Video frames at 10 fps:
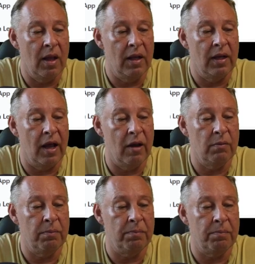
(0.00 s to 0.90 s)
Now,
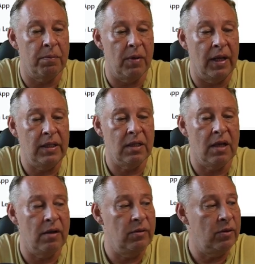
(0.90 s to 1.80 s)
let's
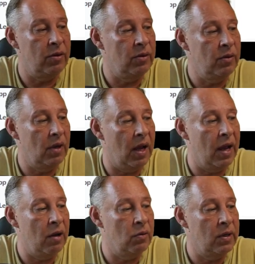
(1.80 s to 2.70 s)
go to
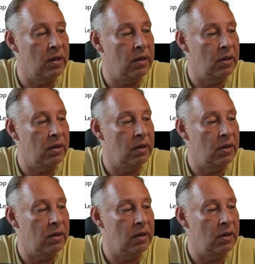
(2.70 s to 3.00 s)
our